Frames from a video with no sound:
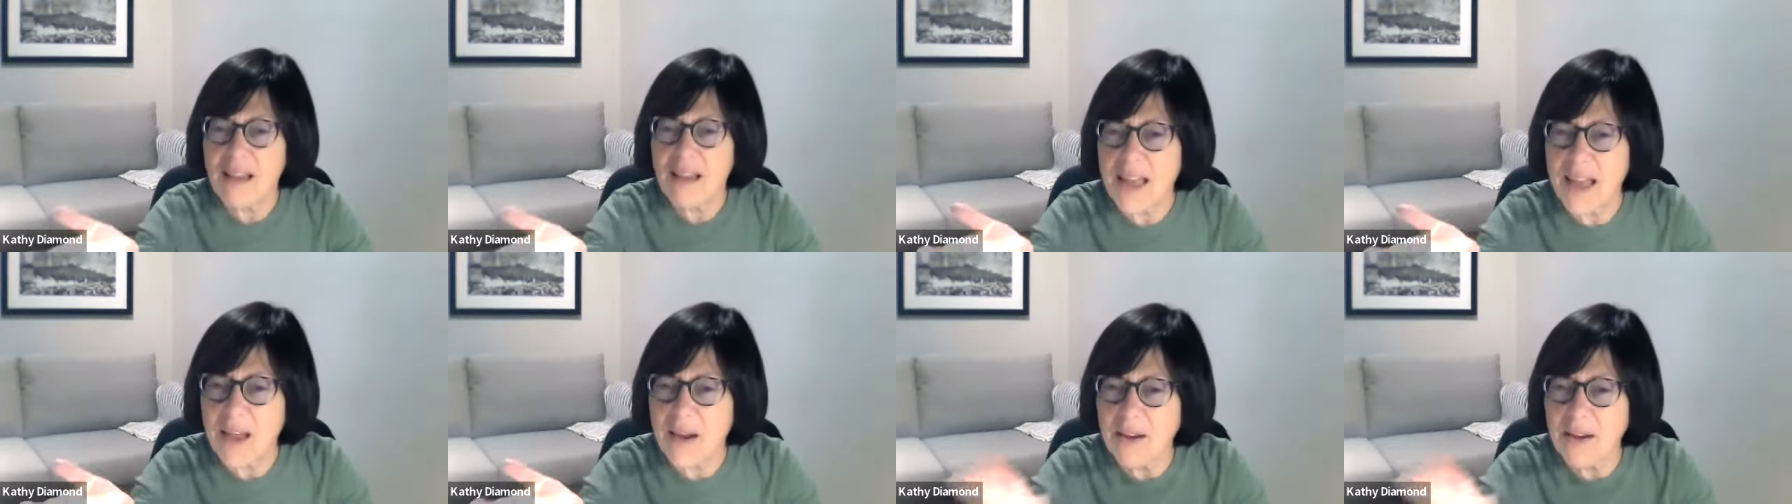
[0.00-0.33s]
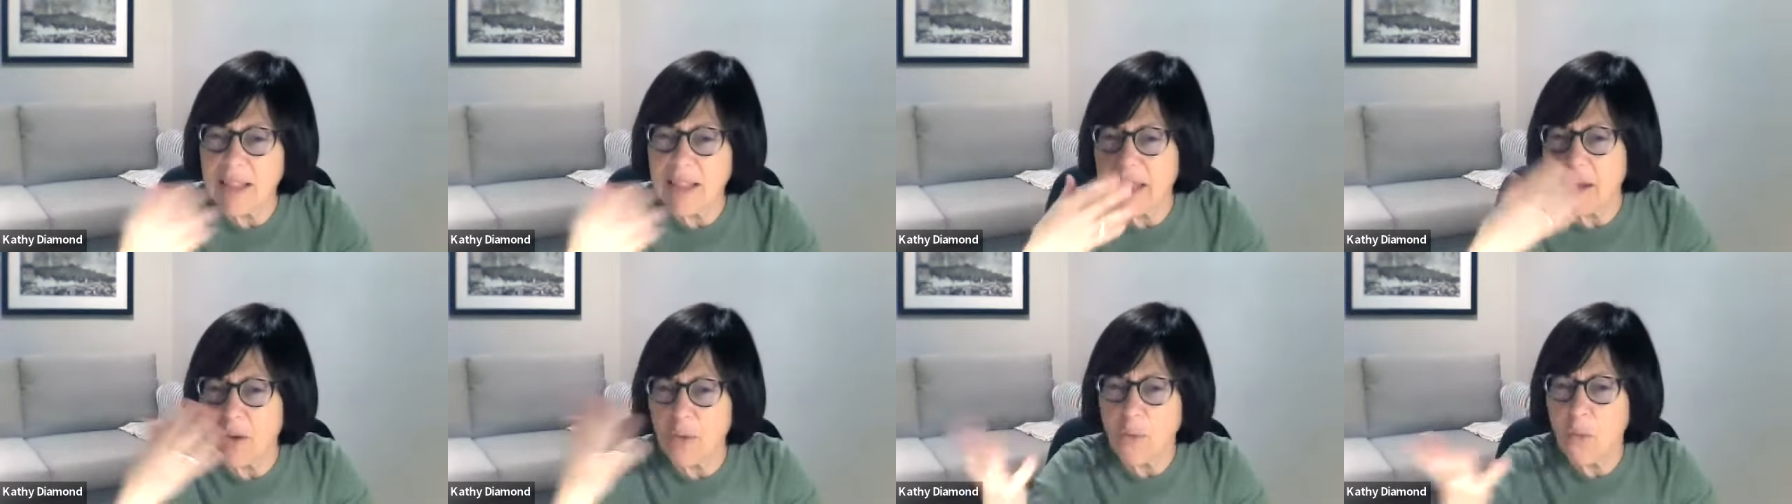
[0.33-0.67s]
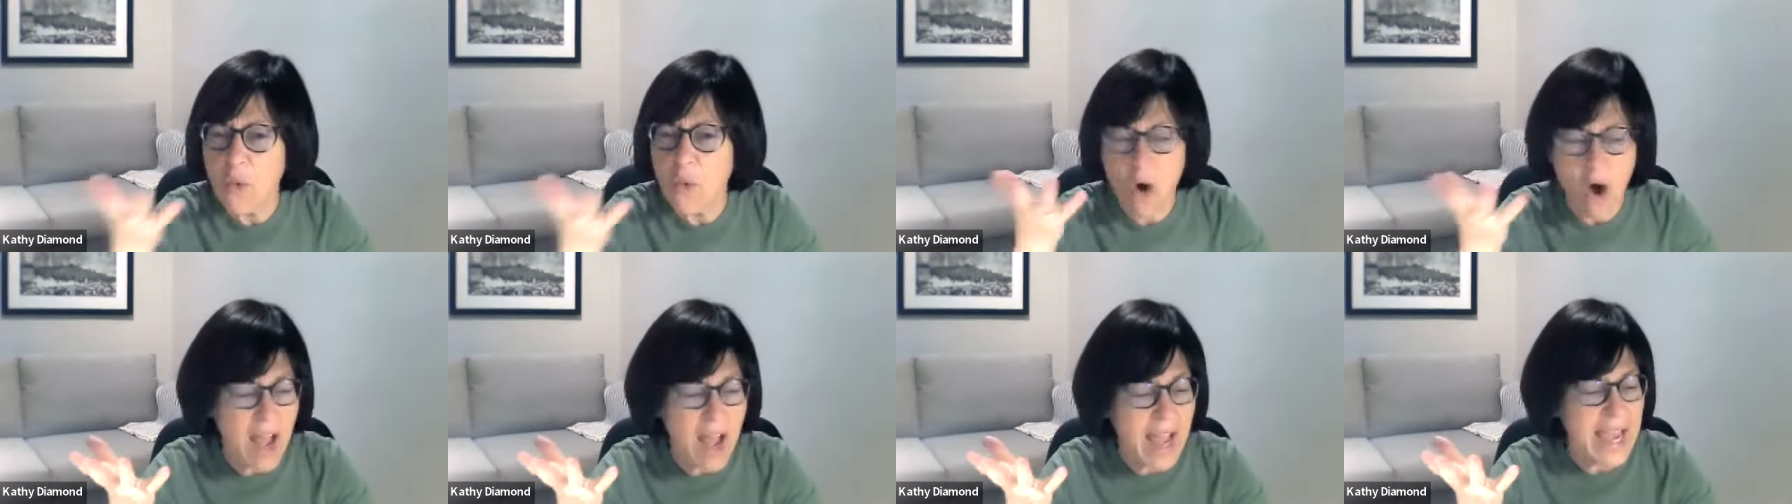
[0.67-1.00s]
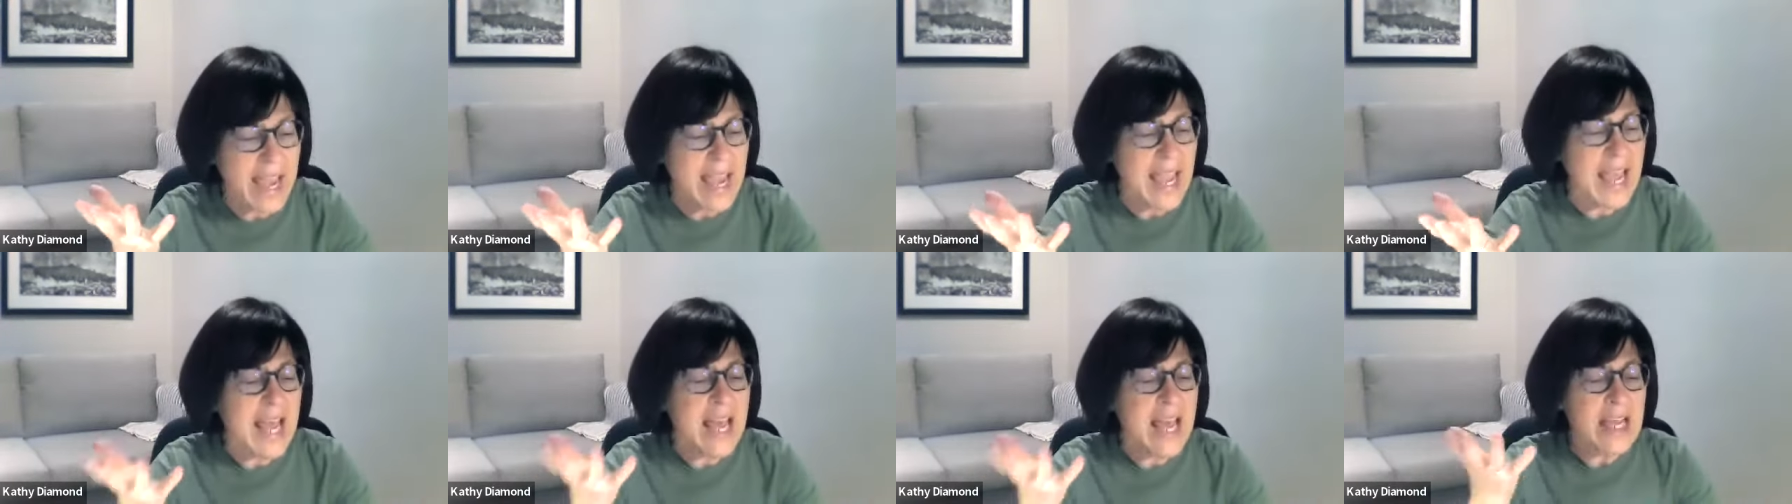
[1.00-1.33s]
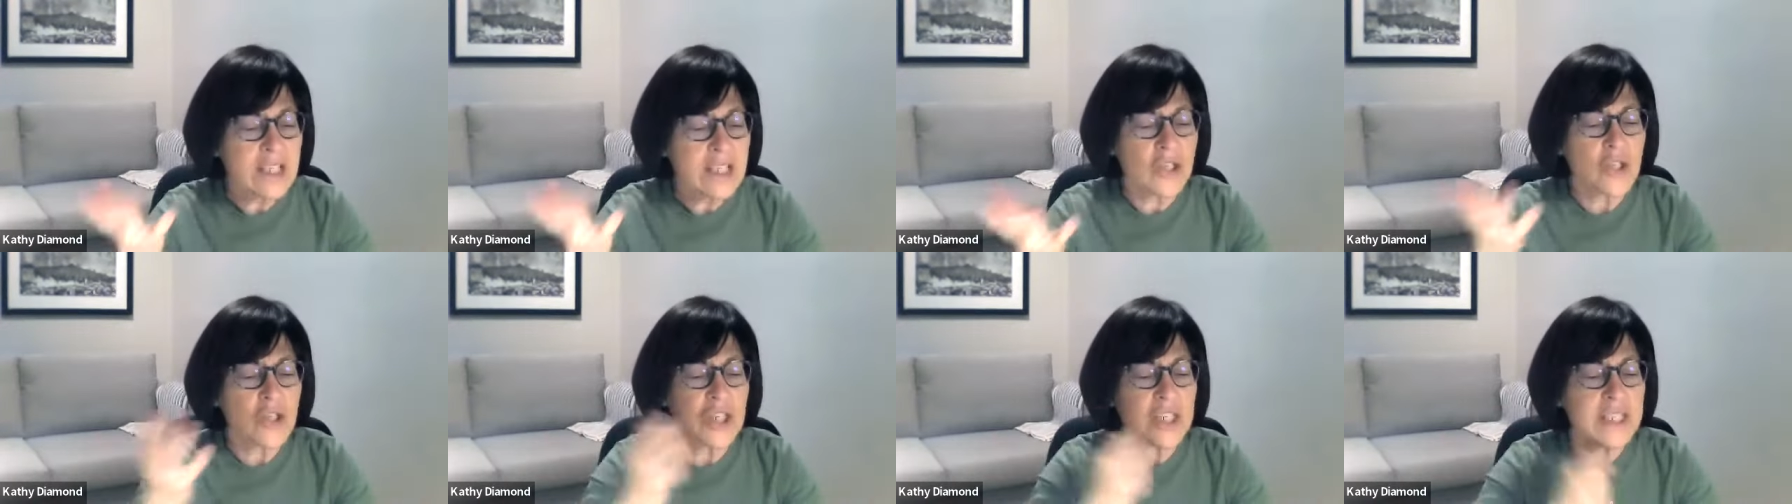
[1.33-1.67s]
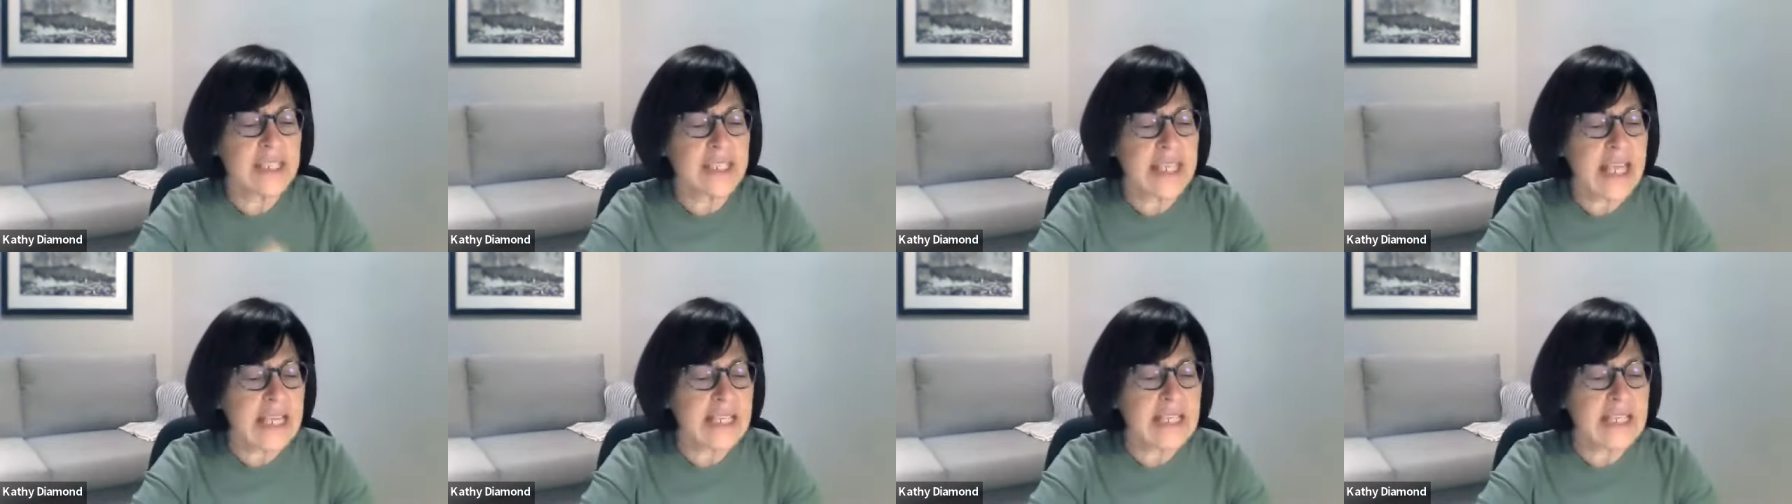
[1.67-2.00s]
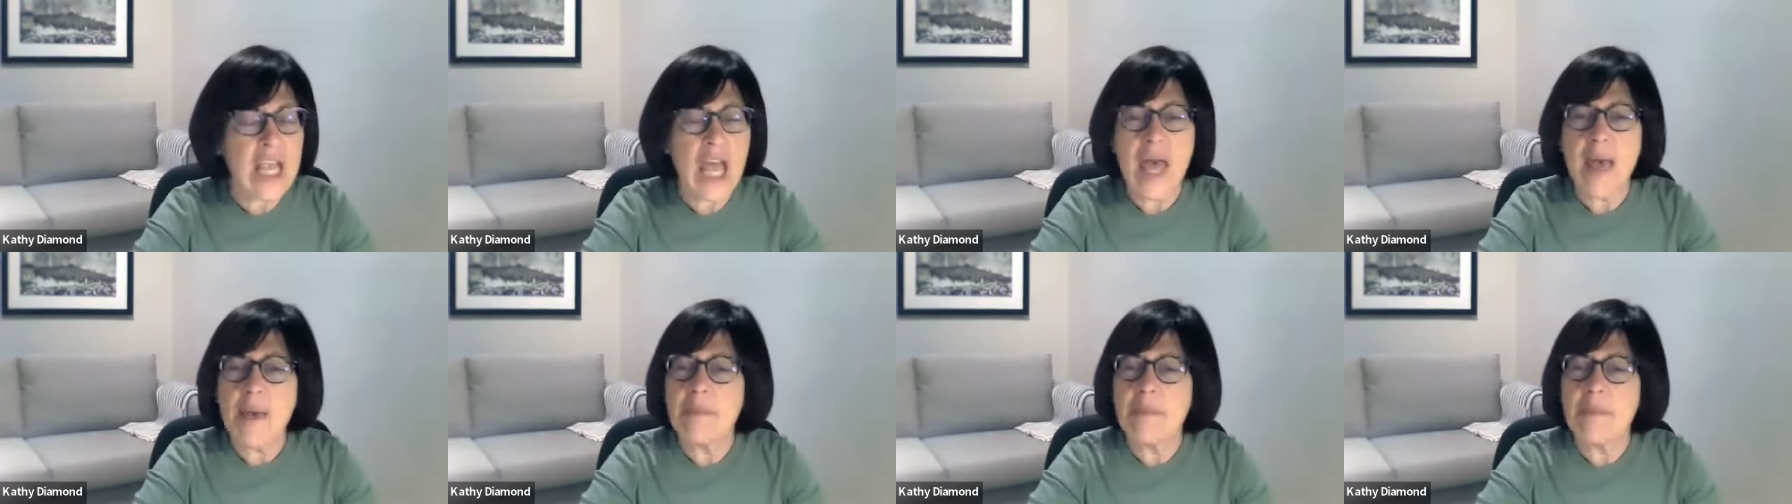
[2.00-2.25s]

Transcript: Uh, like, why? So she says,